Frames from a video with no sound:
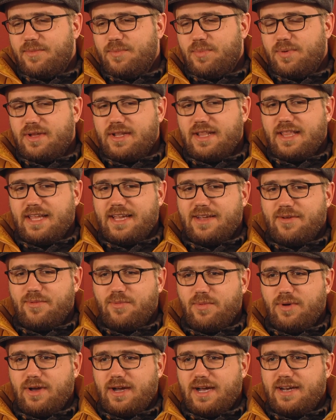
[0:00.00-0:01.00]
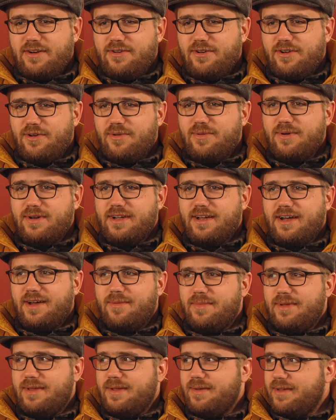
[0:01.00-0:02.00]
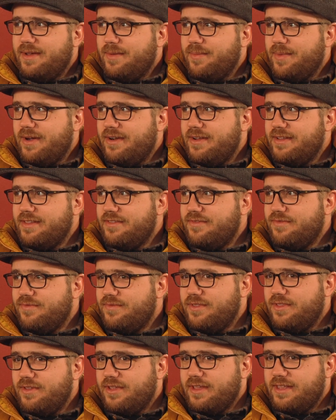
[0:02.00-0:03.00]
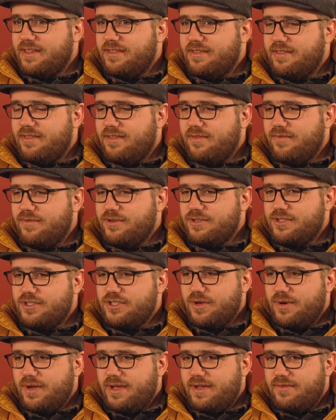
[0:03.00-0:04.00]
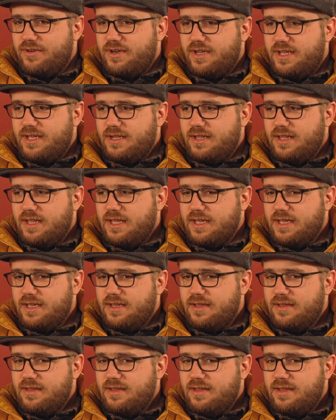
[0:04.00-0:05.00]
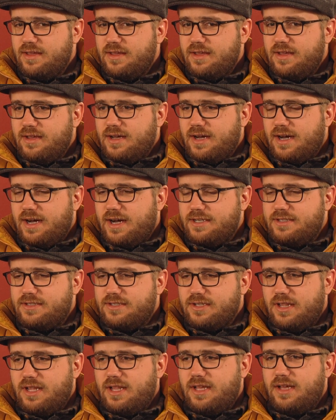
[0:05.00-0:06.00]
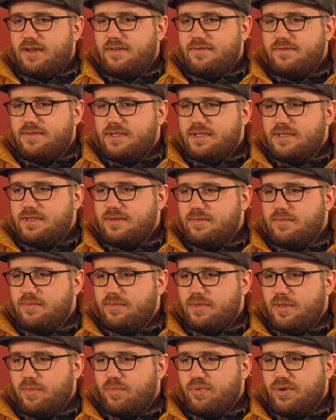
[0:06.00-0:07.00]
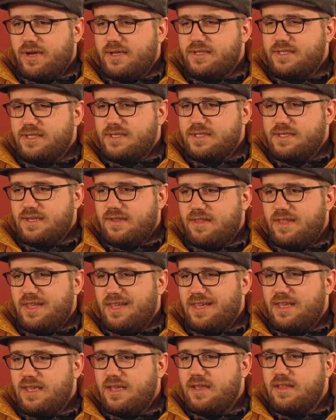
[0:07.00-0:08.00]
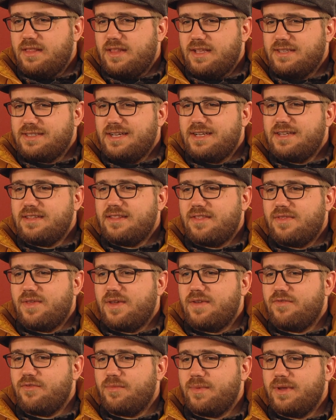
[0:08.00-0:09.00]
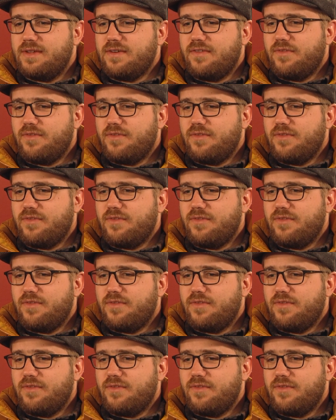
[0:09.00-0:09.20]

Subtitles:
But like, I don't know what got me about it. The first show I ever did, like, I just loved the process. I think that's kind of the thing for me.